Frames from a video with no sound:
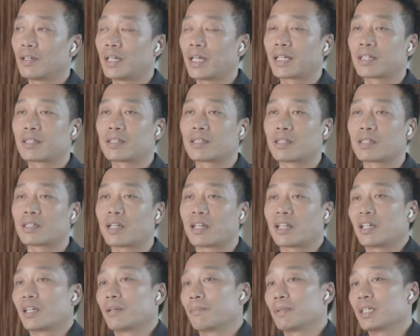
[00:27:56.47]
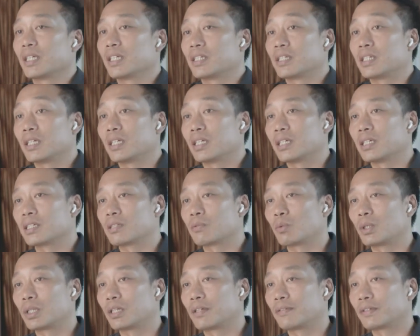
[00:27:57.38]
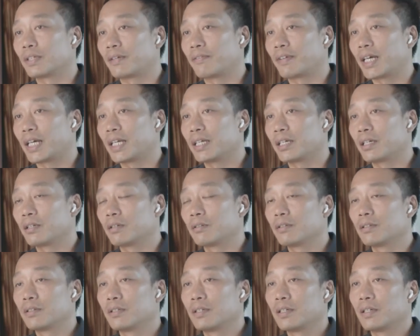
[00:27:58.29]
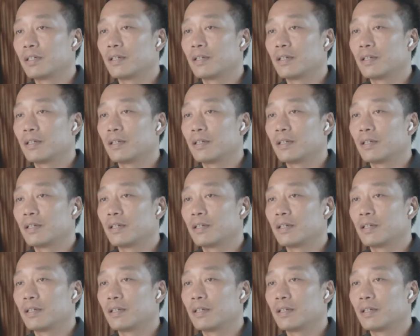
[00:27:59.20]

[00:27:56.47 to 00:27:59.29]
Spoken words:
like sustainability is one of the value.